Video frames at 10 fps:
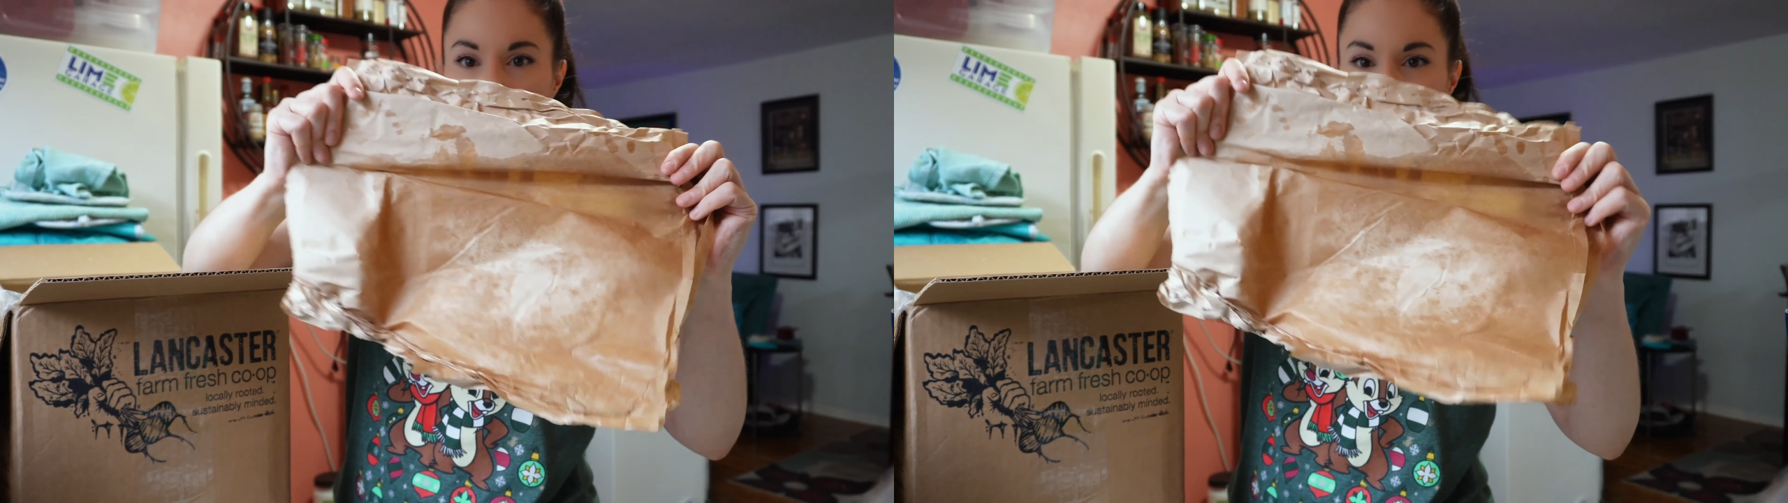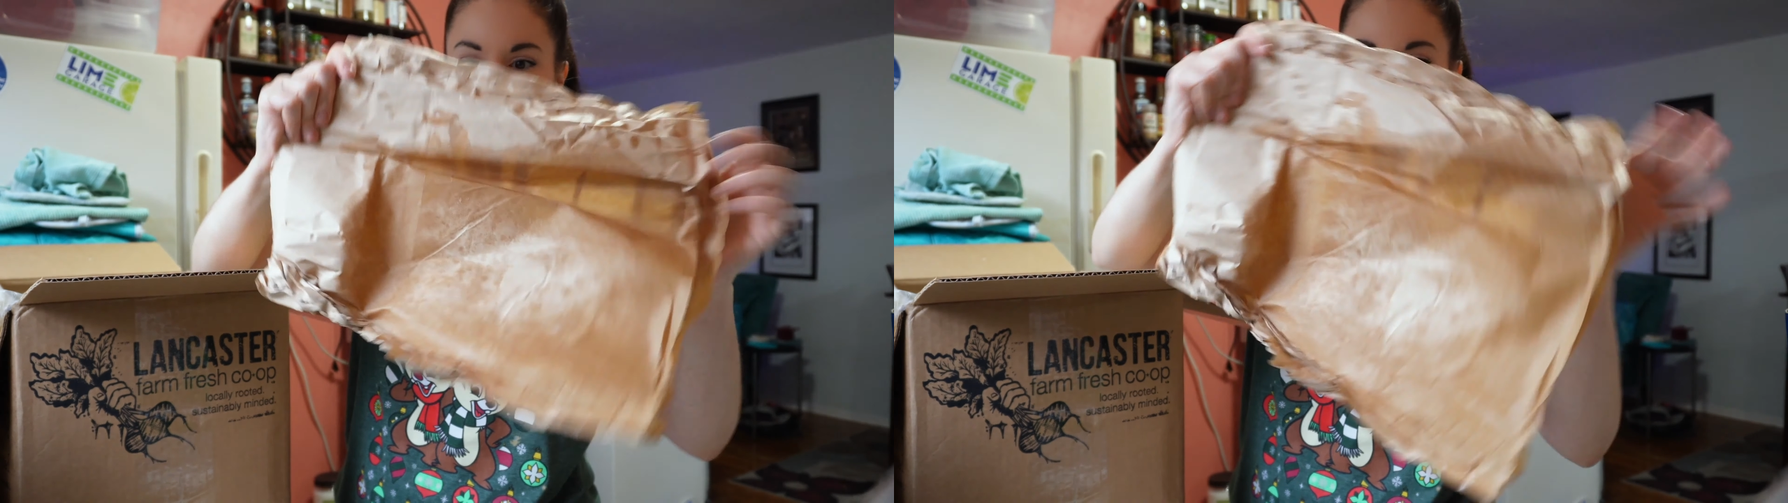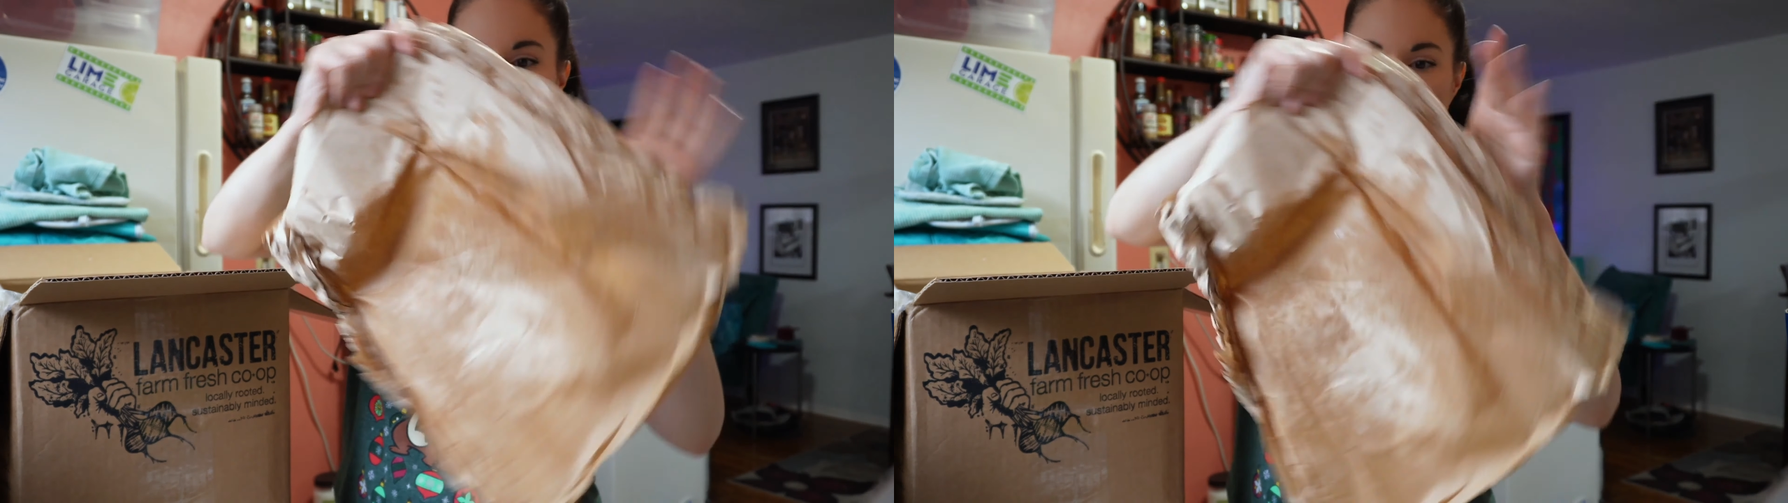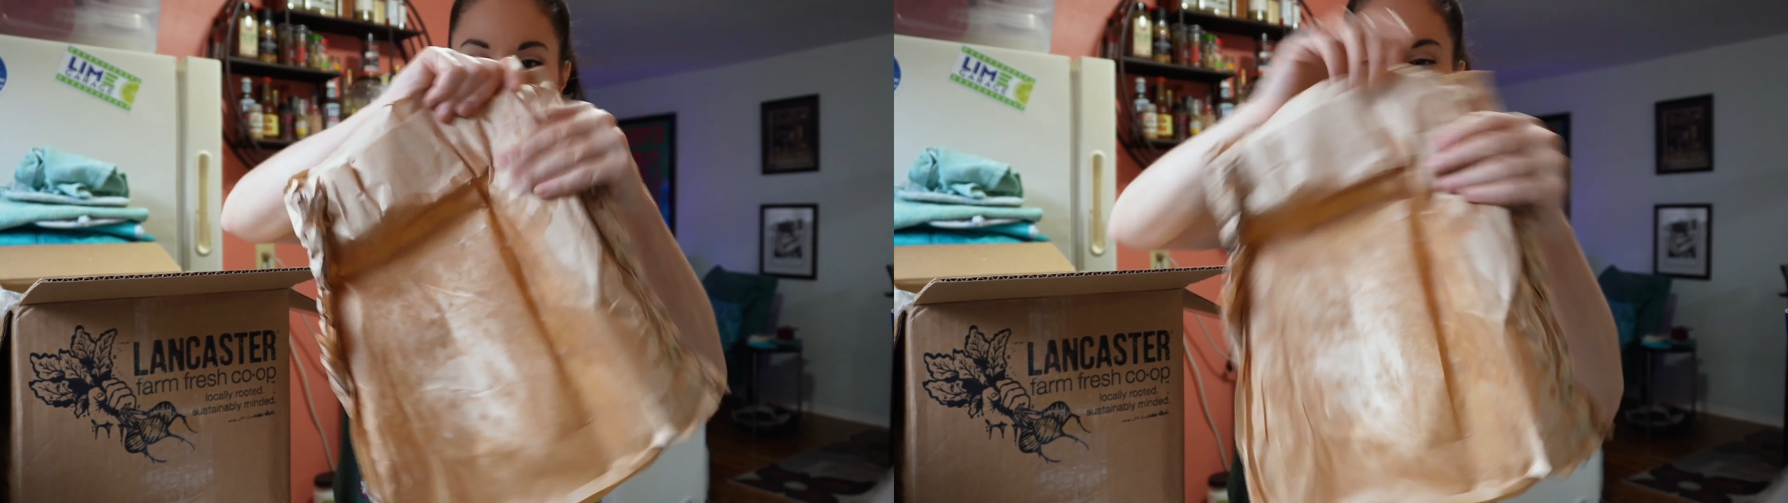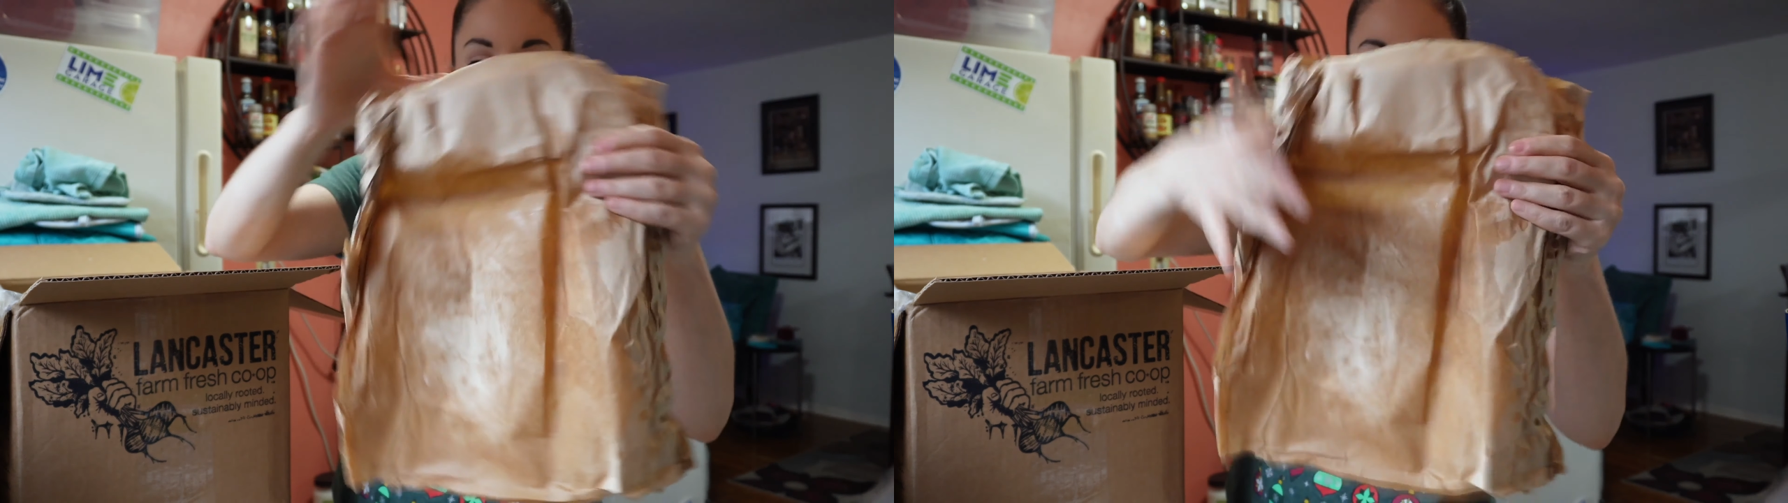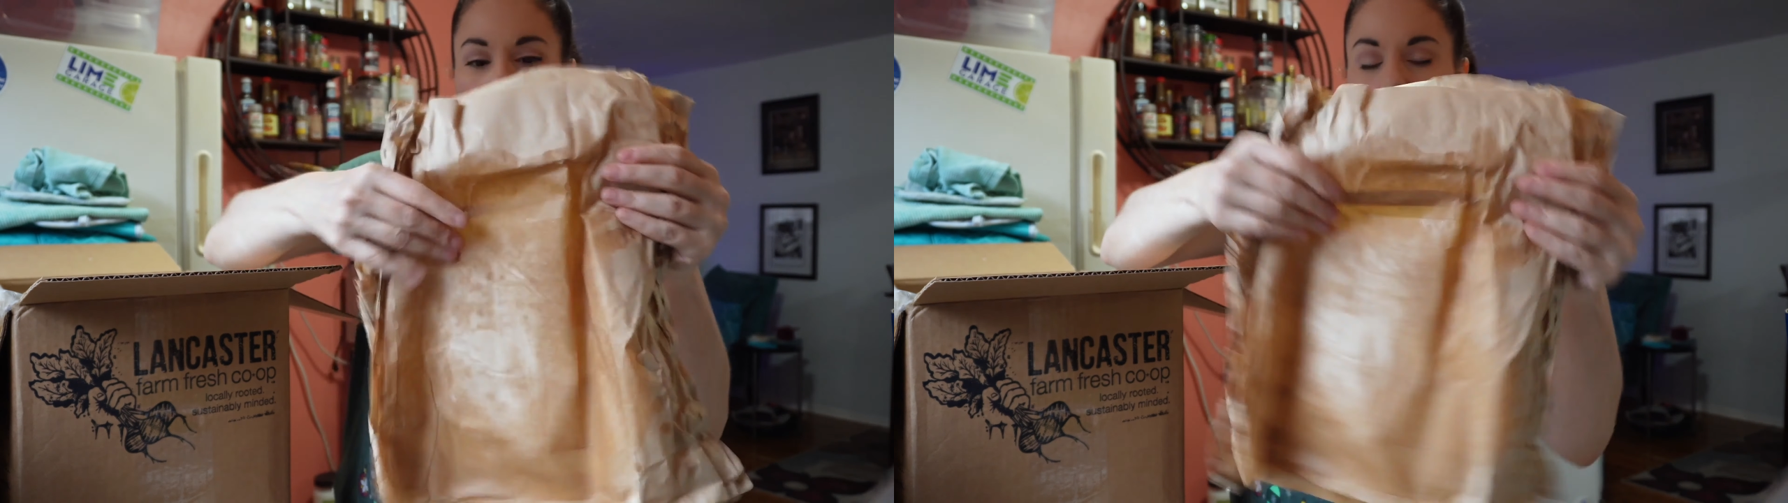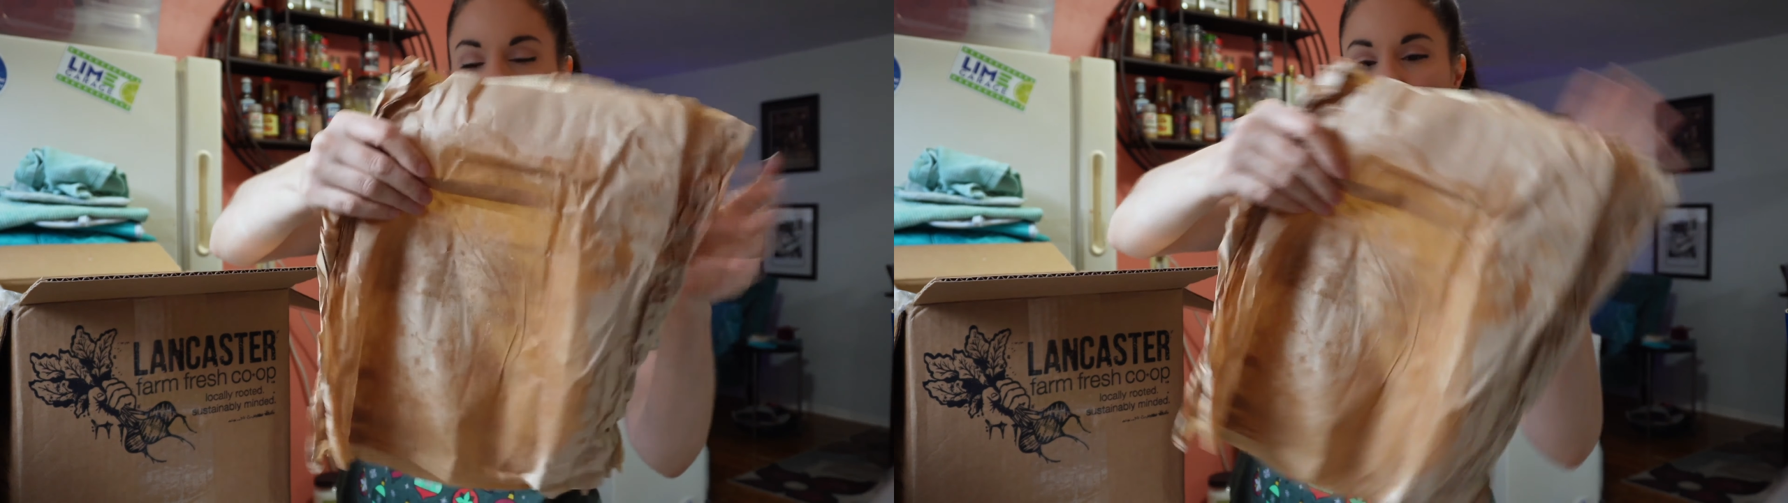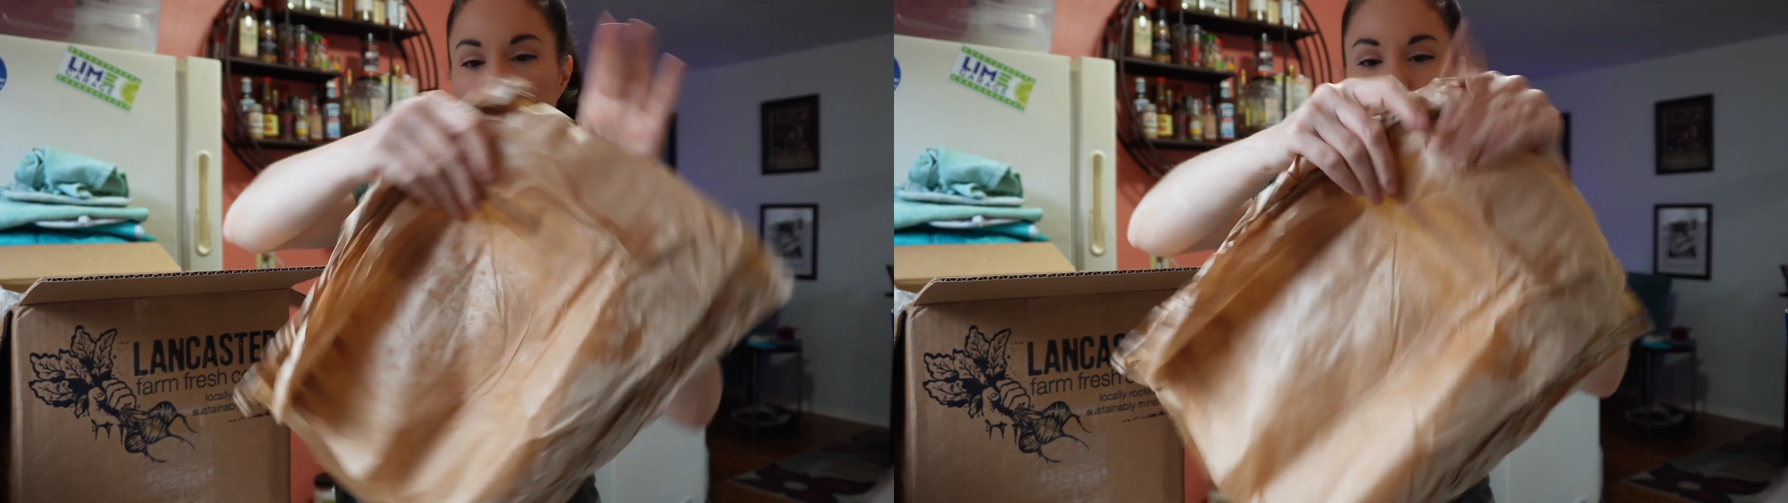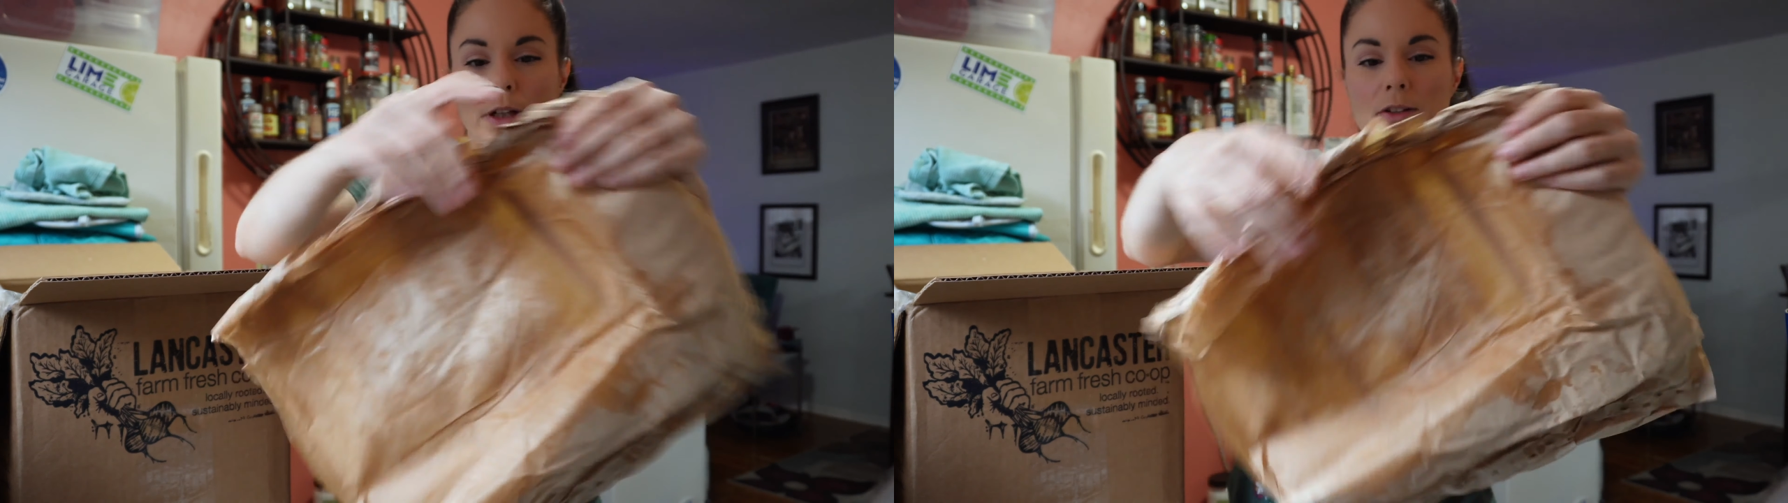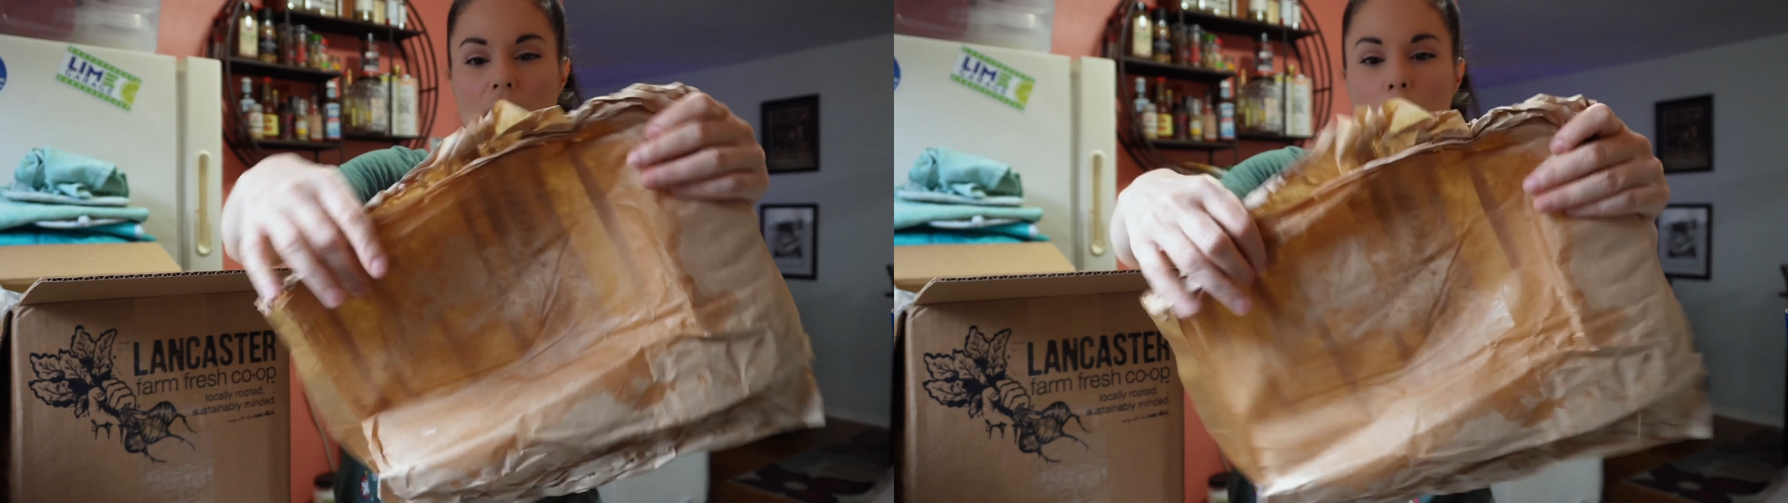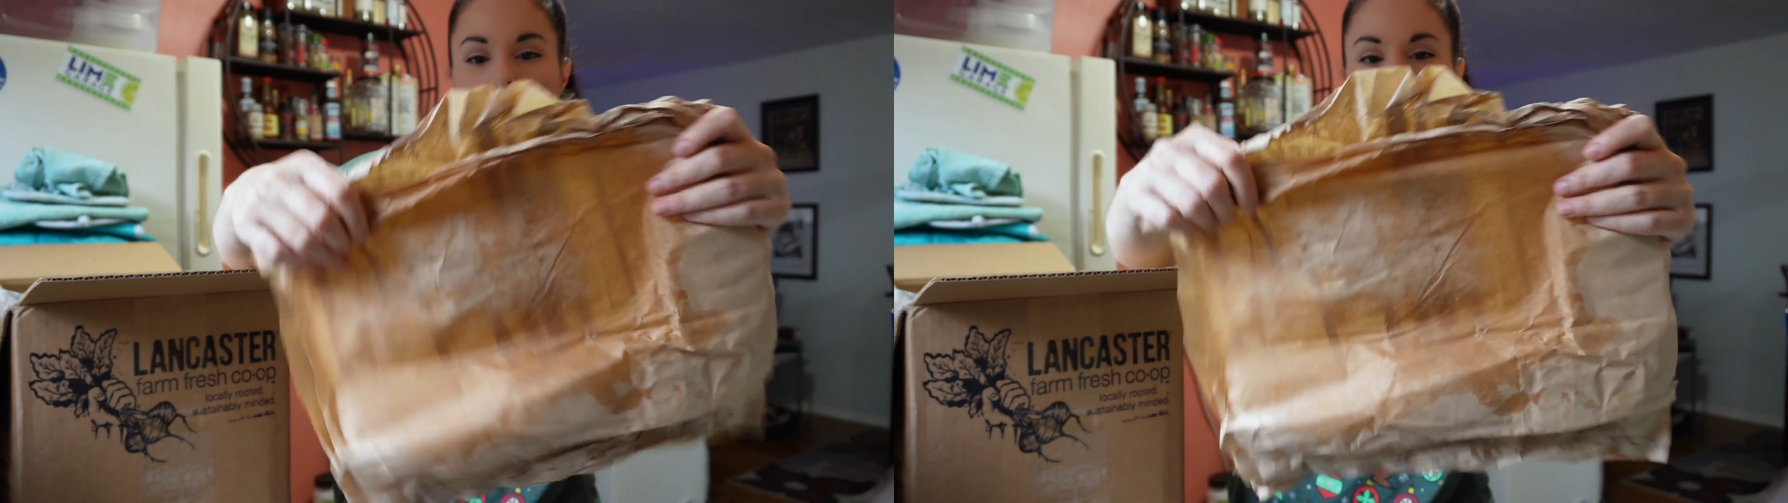piece of paper that they put on top.